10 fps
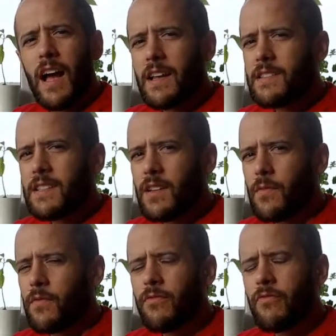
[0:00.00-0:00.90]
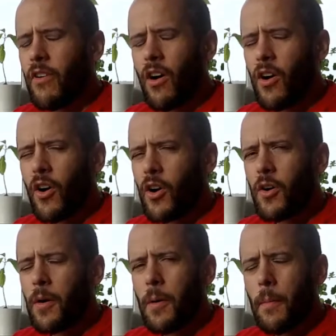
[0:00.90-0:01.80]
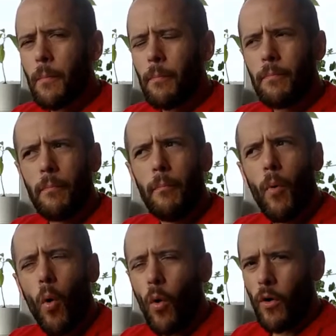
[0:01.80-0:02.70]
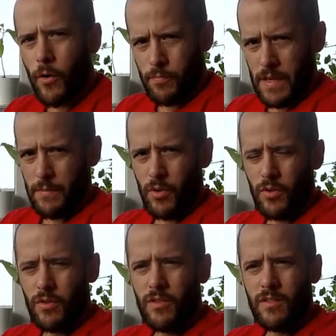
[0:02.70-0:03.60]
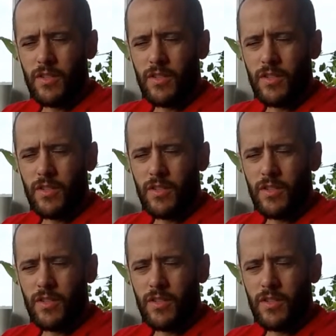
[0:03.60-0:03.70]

I see far more people